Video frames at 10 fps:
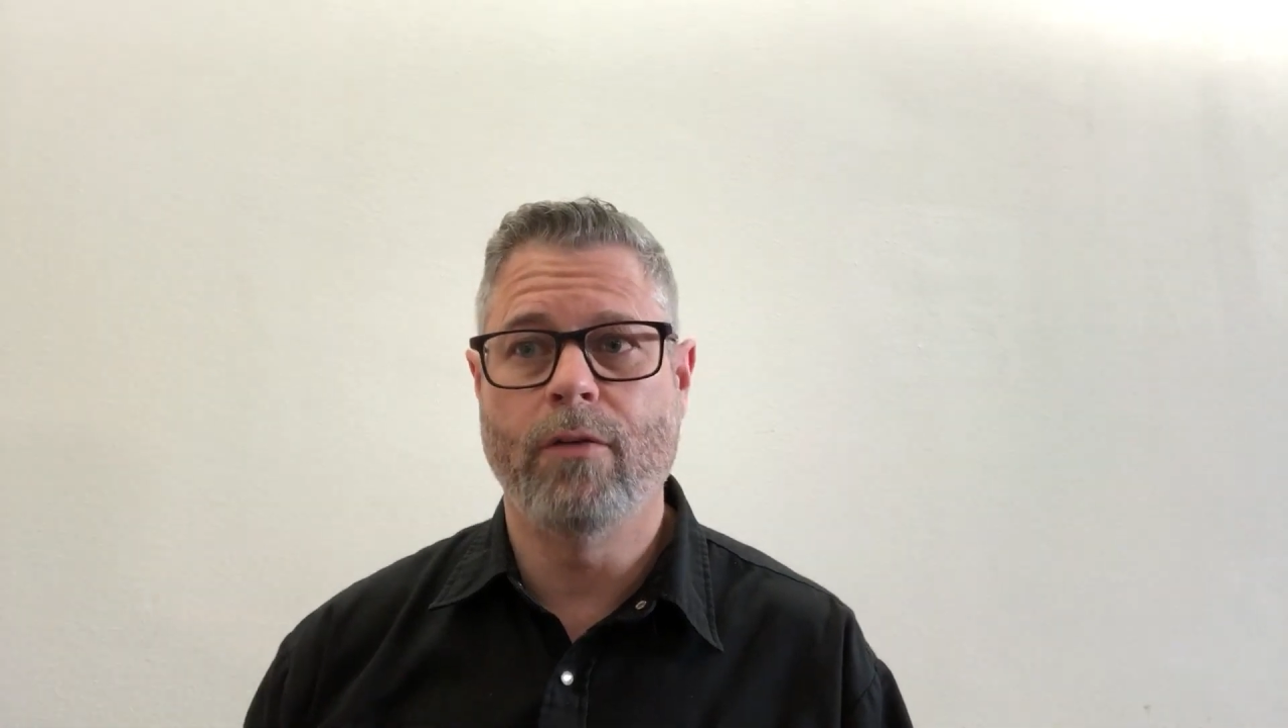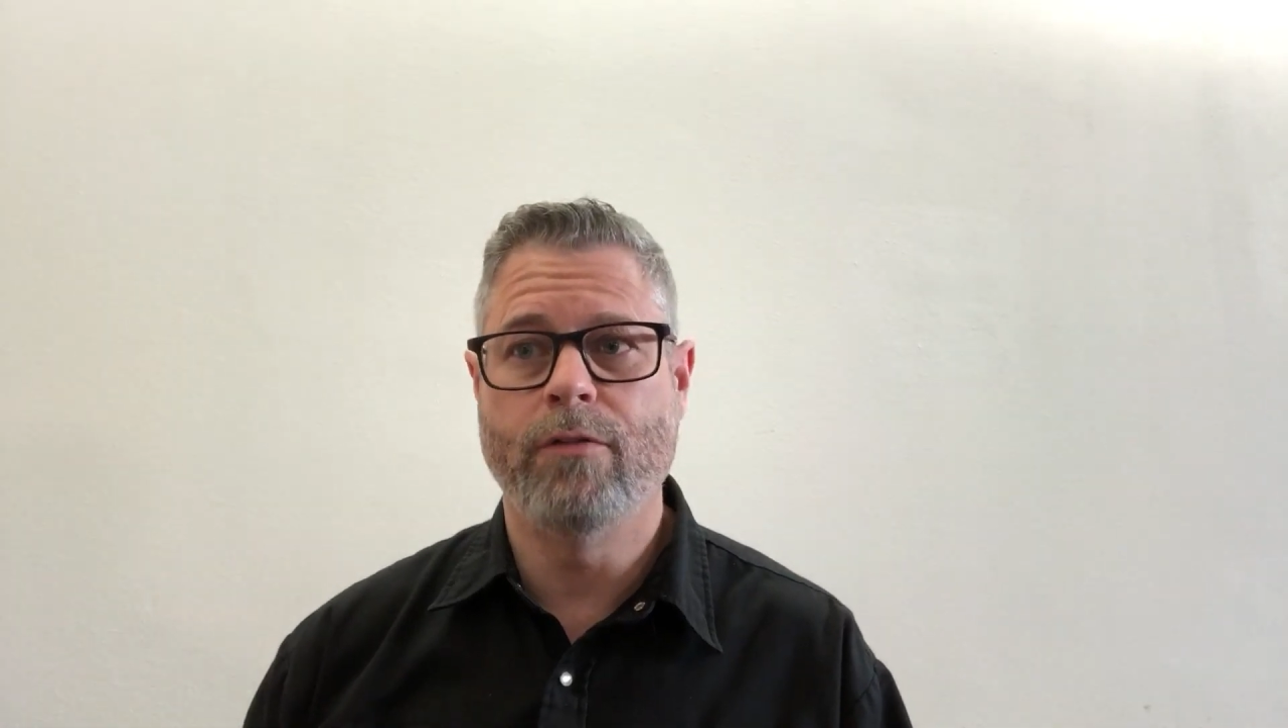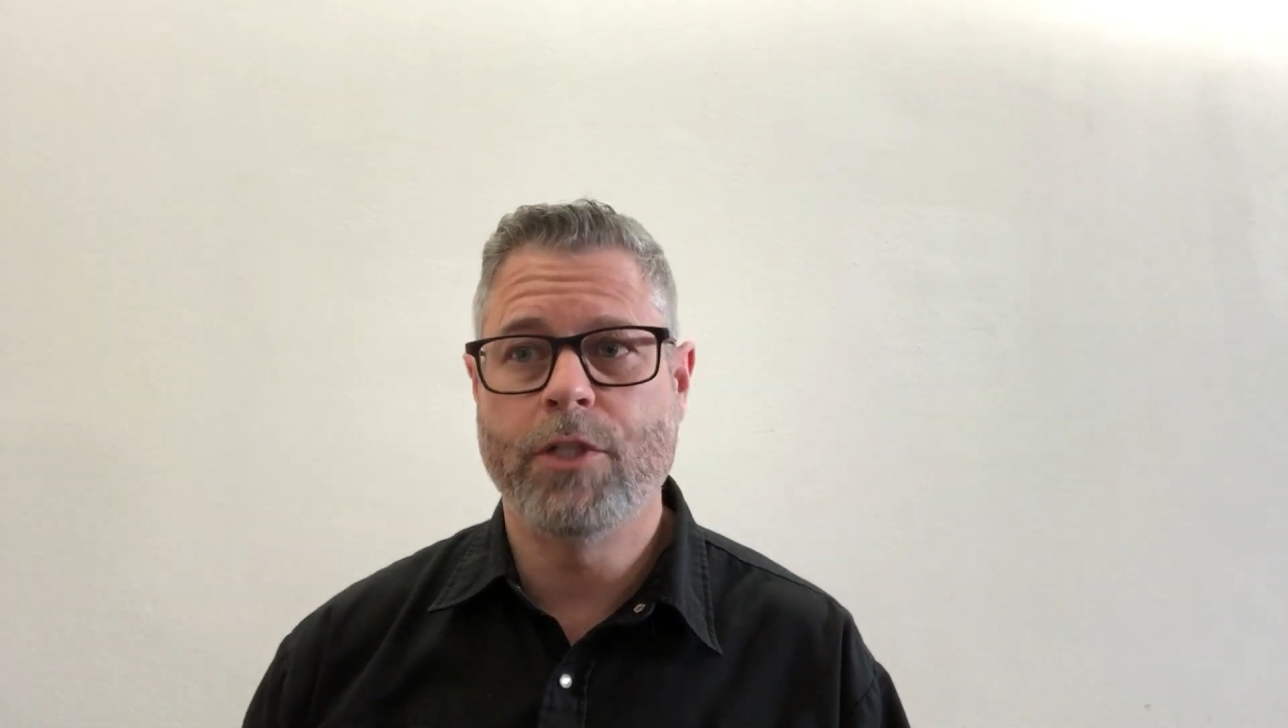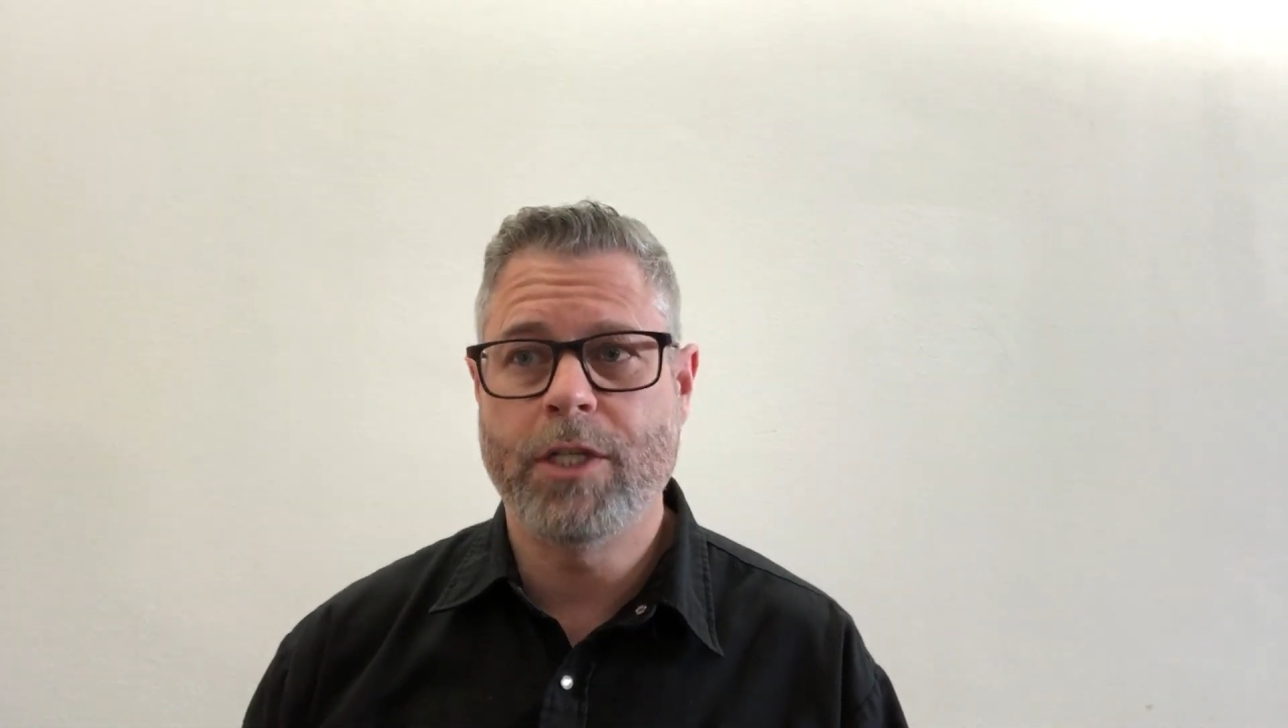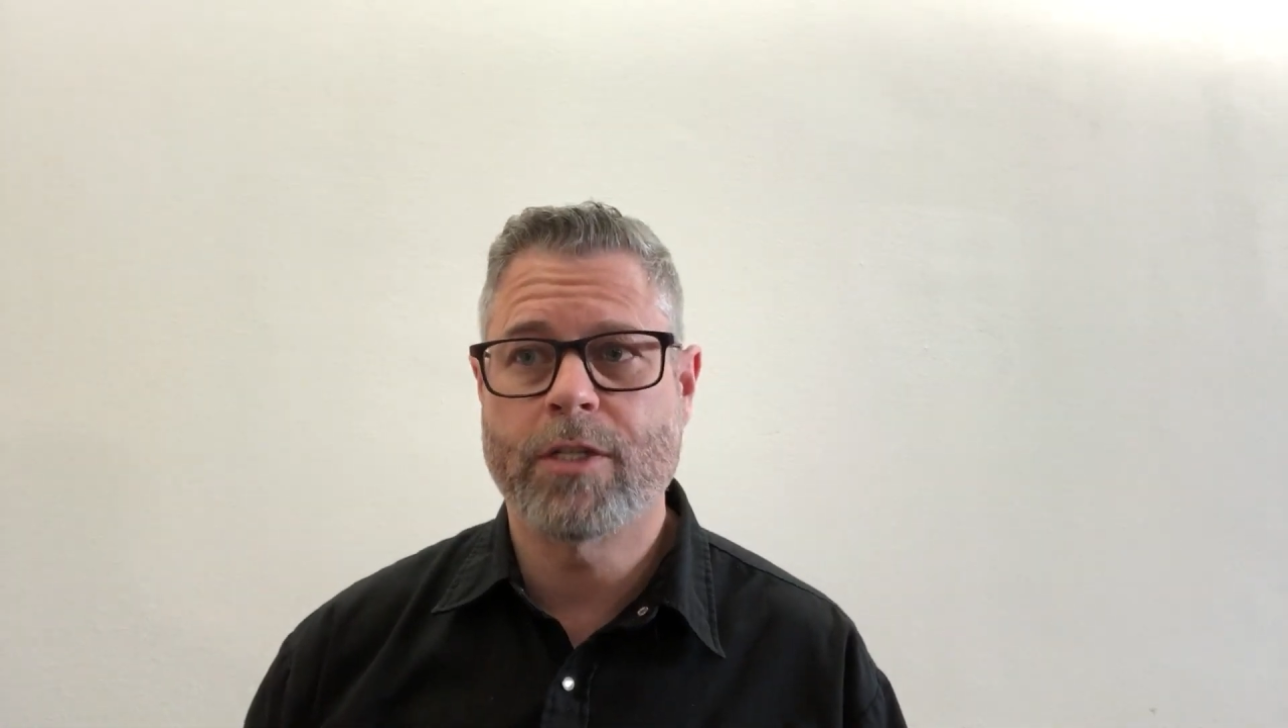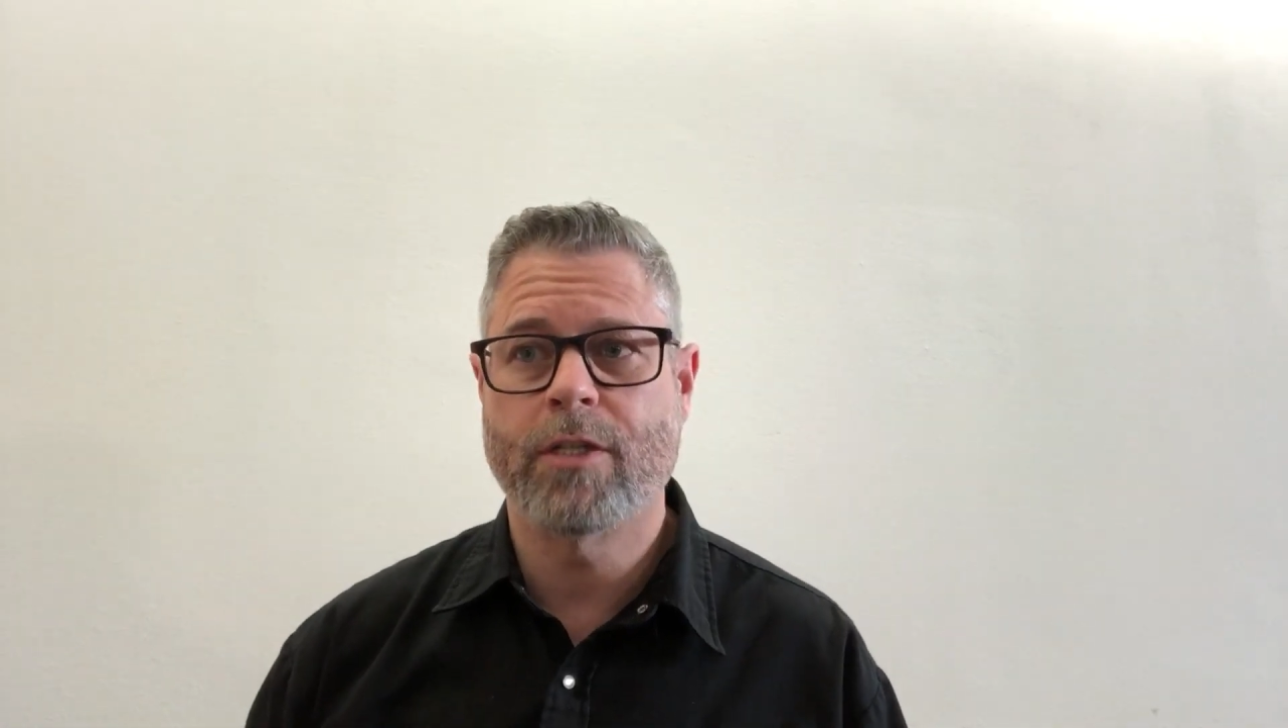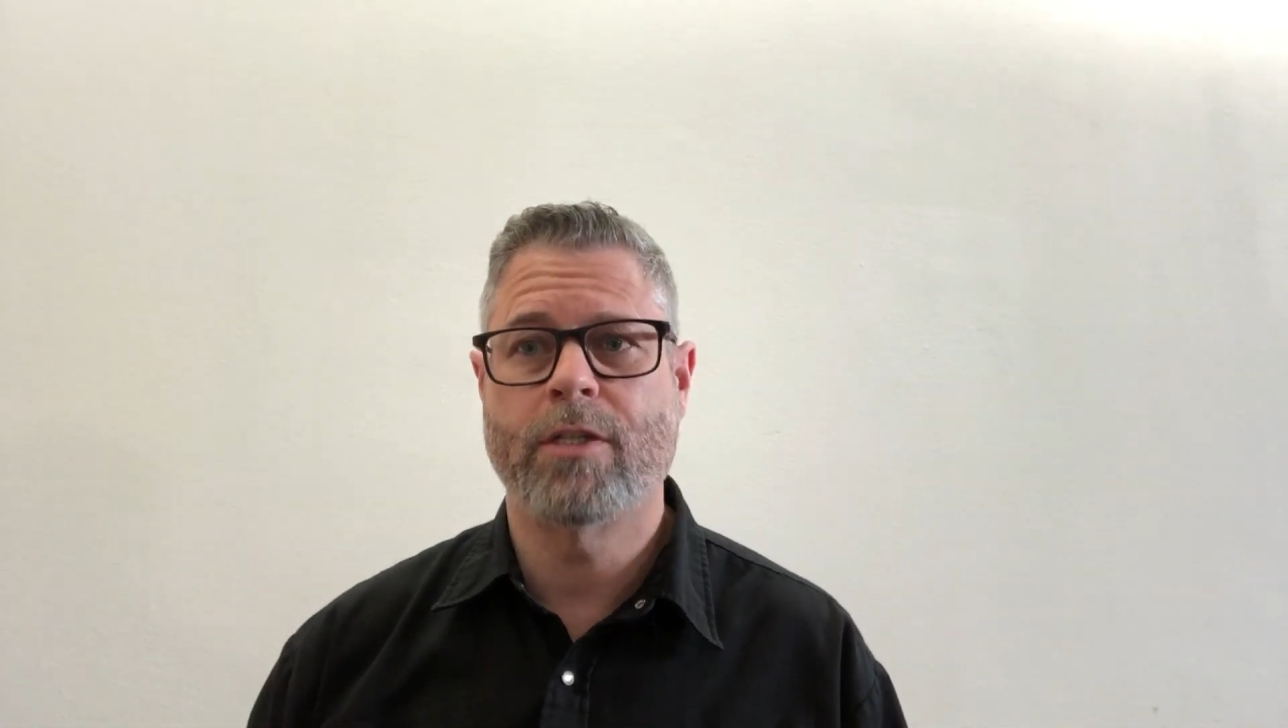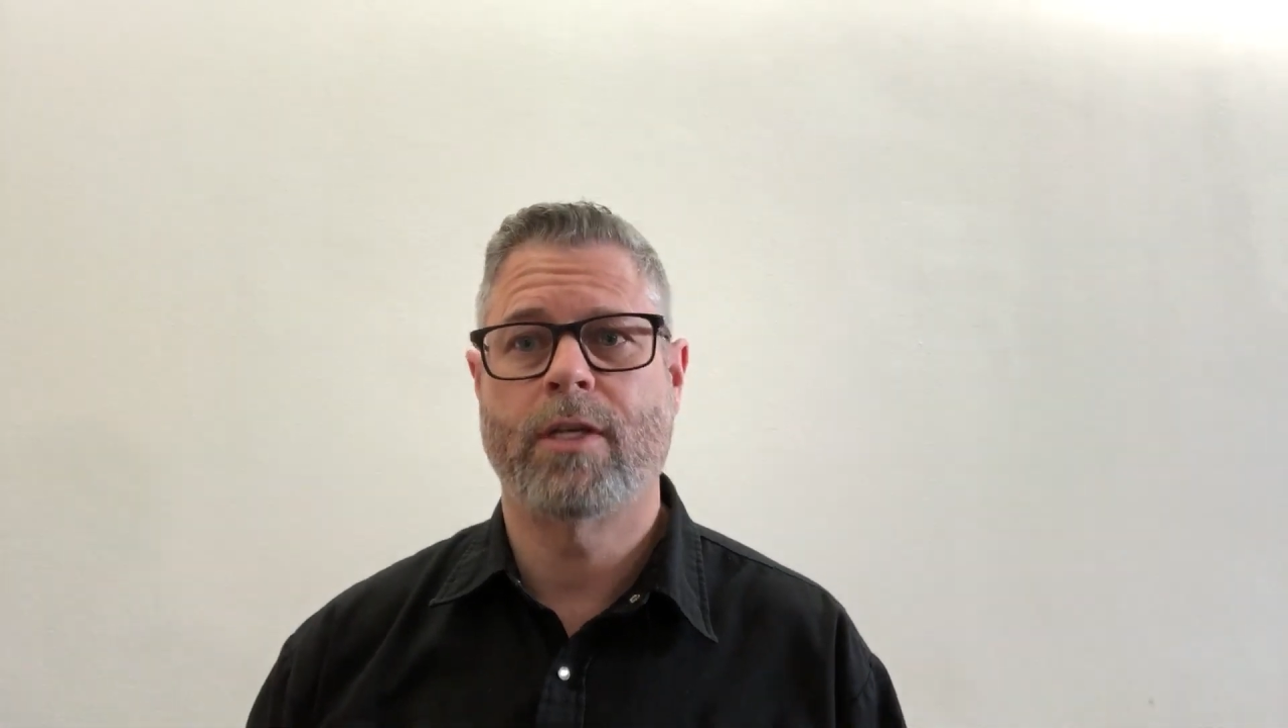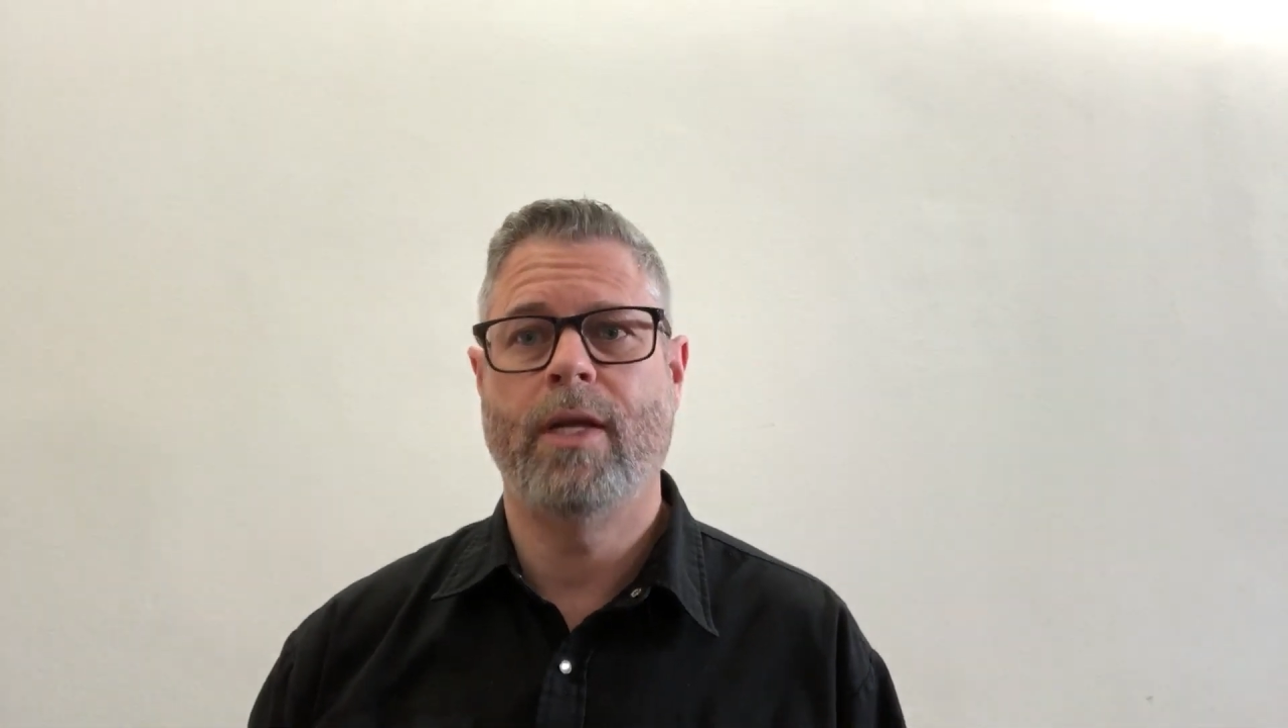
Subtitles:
of Jesus,